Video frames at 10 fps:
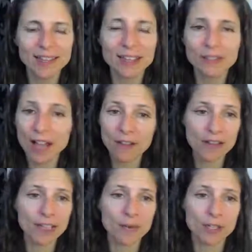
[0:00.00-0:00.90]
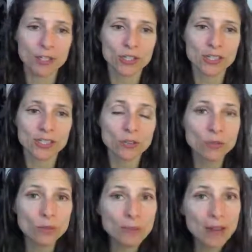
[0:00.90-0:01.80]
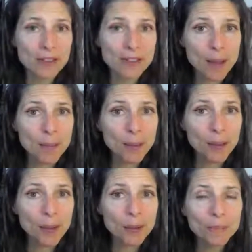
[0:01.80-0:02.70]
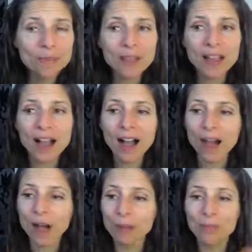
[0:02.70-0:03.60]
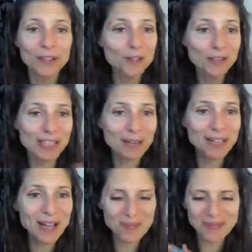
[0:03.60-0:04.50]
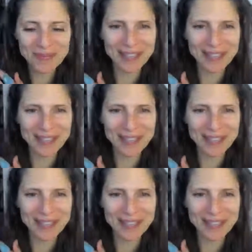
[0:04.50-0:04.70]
And if you have any questions at all about the temple, then just let me know.